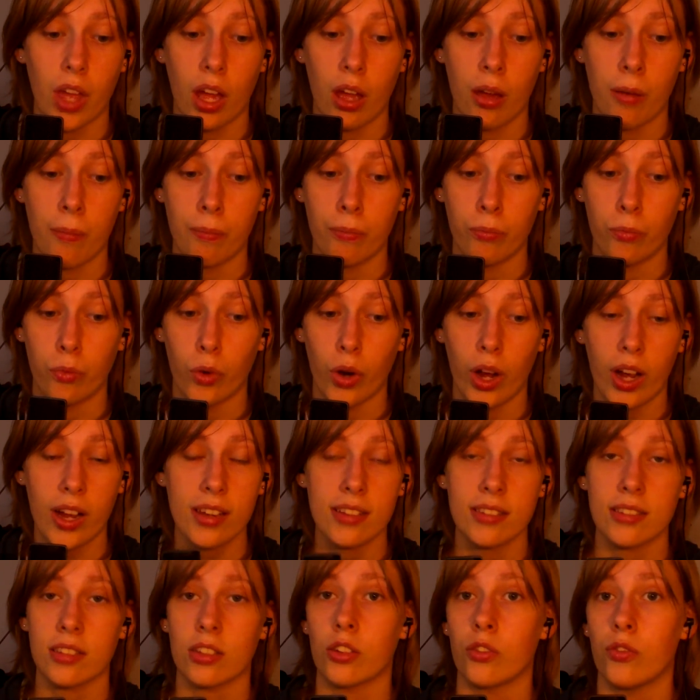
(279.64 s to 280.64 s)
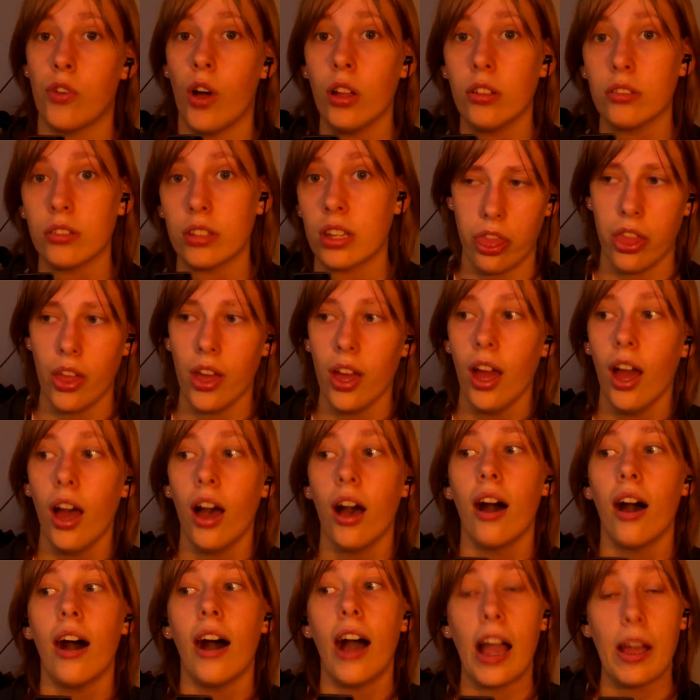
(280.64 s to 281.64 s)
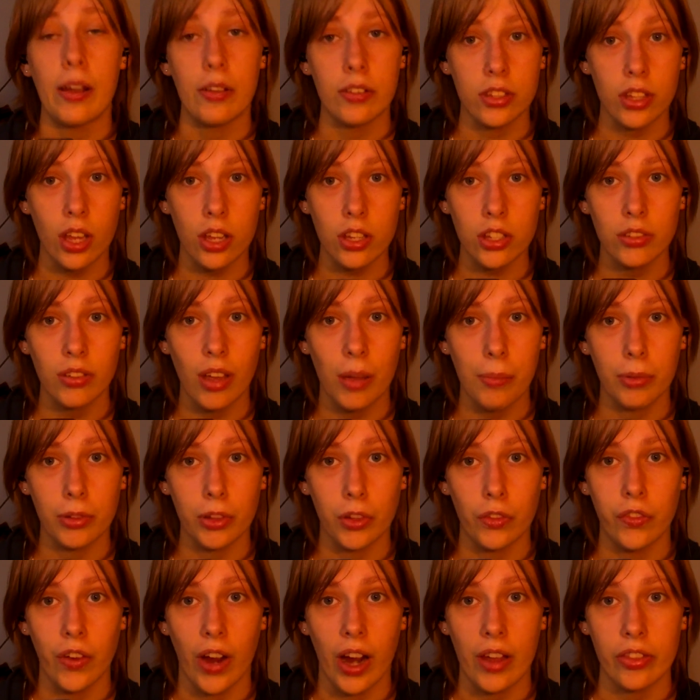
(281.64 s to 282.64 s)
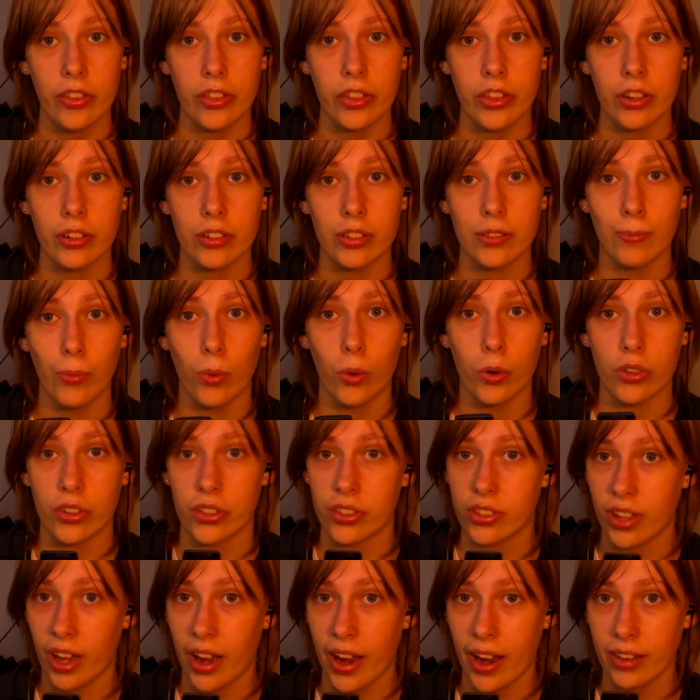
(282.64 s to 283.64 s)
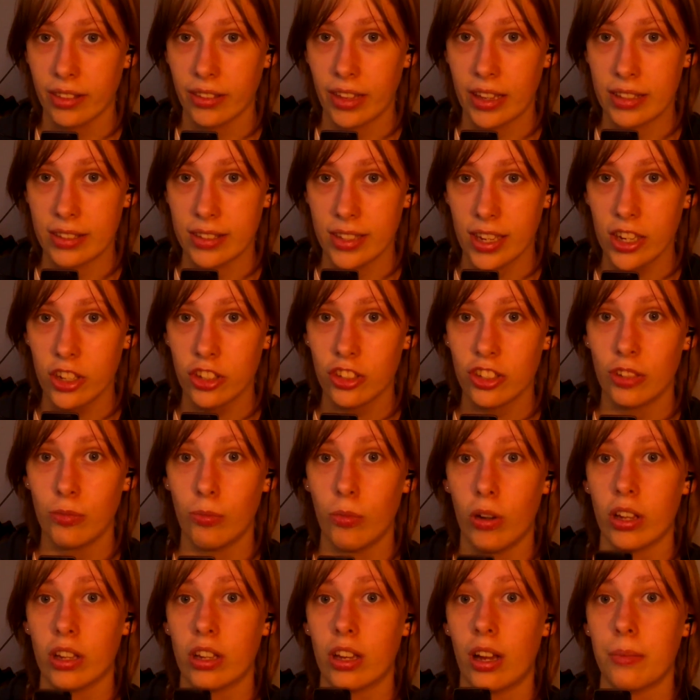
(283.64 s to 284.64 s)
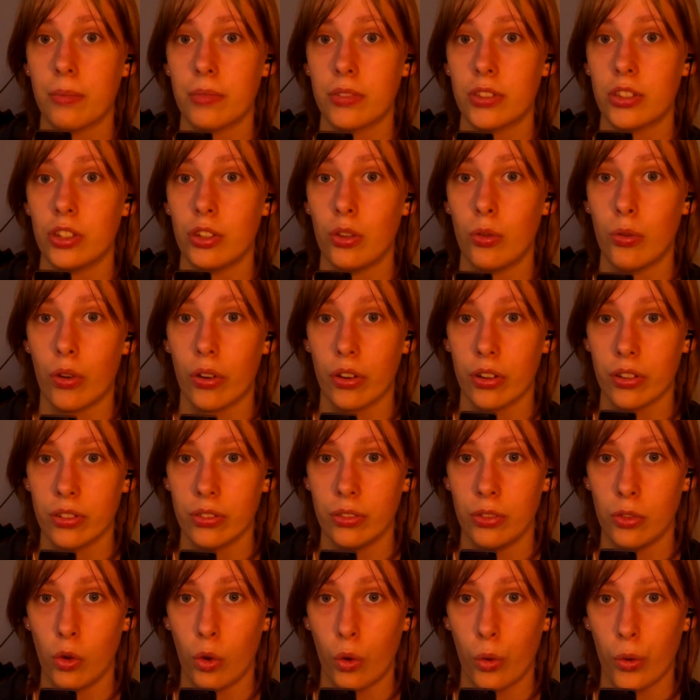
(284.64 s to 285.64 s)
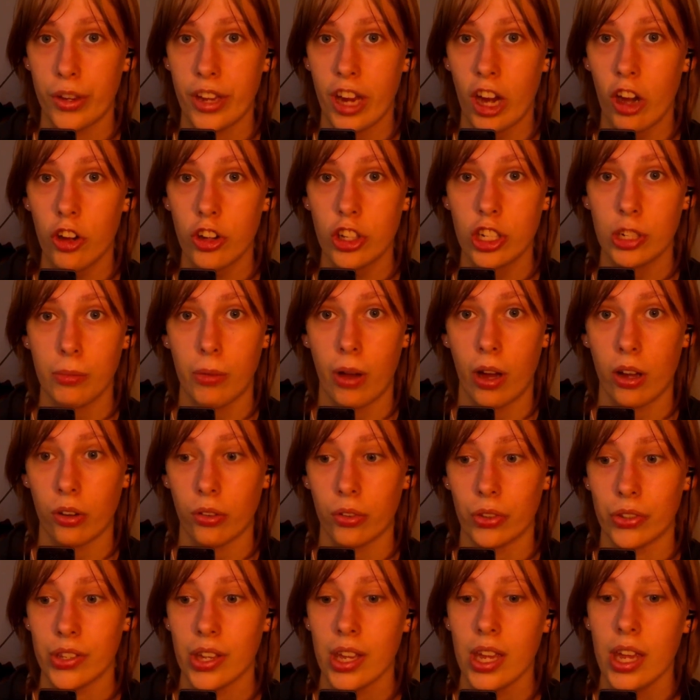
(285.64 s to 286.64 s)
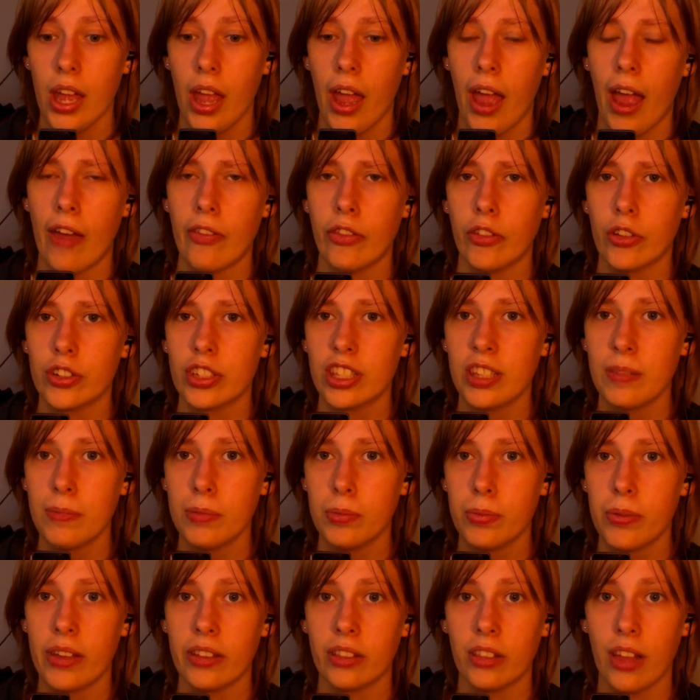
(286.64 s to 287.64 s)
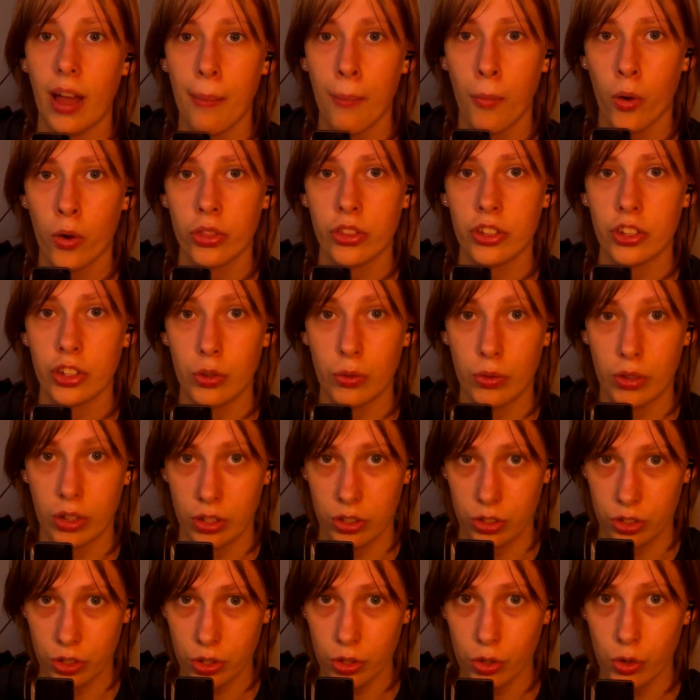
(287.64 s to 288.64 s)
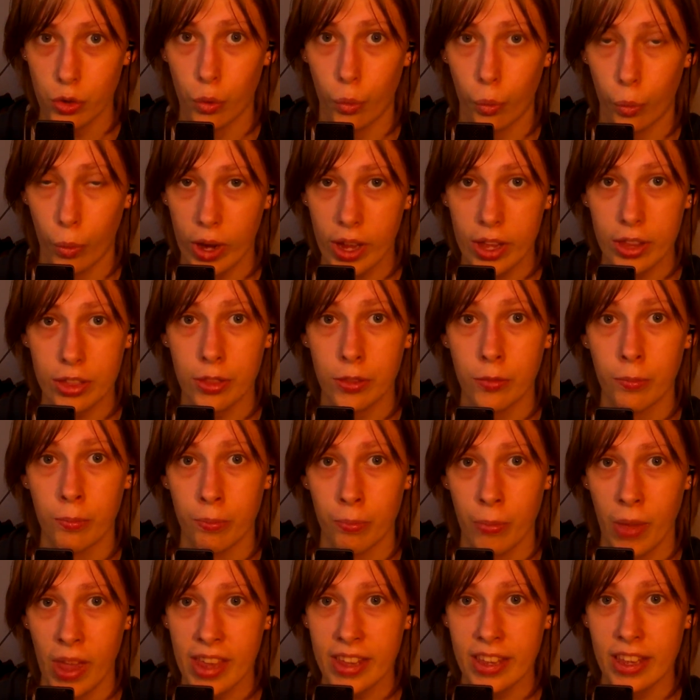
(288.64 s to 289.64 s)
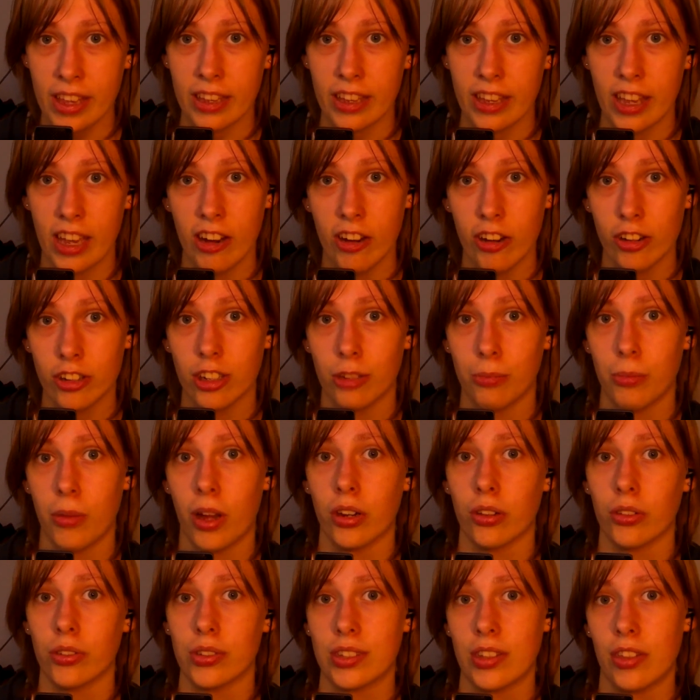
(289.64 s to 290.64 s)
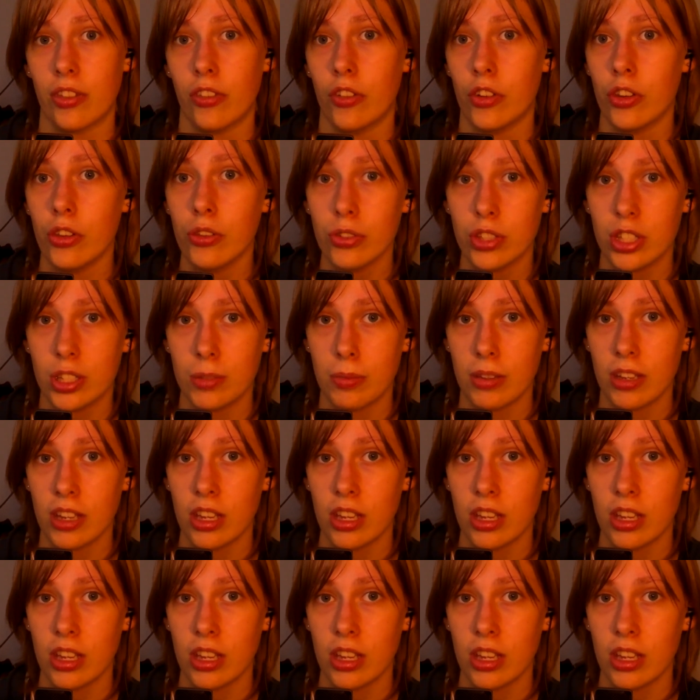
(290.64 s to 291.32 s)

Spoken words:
rise in quality. I was also able to find that there's more stylization when it comes to newer character models, and there seems to be a lot more that you can do with making character models than there used to be,